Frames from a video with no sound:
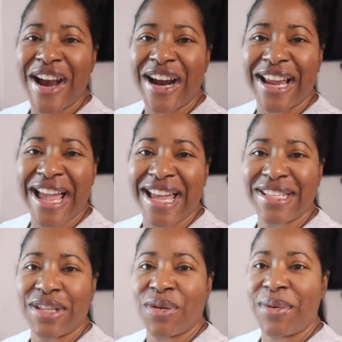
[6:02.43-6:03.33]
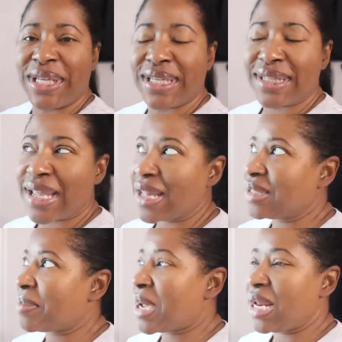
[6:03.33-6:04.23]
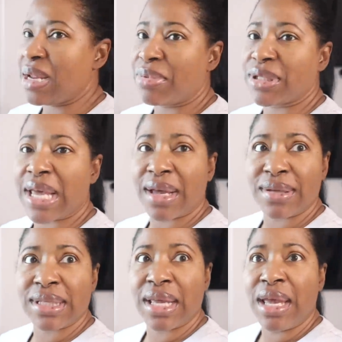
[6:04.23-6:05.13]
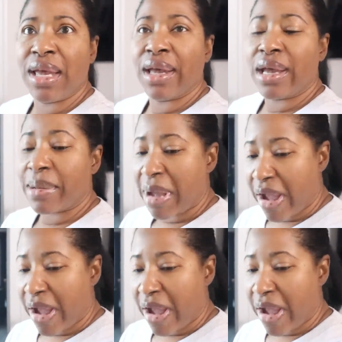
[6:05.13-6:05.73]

All right, guys, so we just got to my neighbor's house. Um,